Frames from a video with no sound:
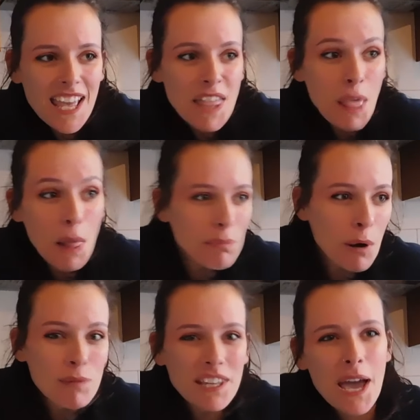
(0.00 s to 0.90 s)
that'll
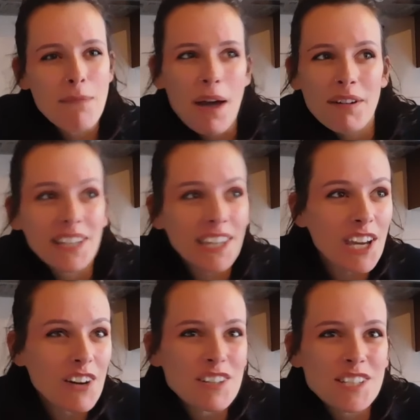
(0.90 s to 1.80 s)
probably come out in a
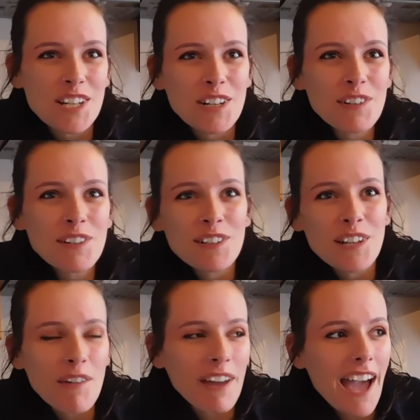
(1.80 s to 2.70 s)
year or so,
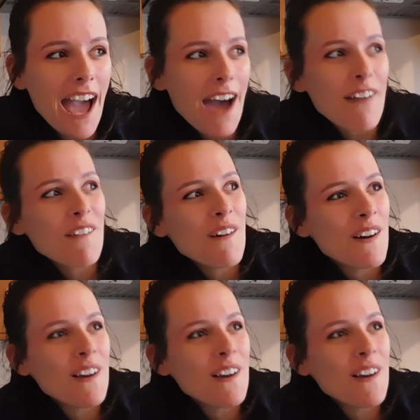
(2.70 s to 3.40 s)
knowing how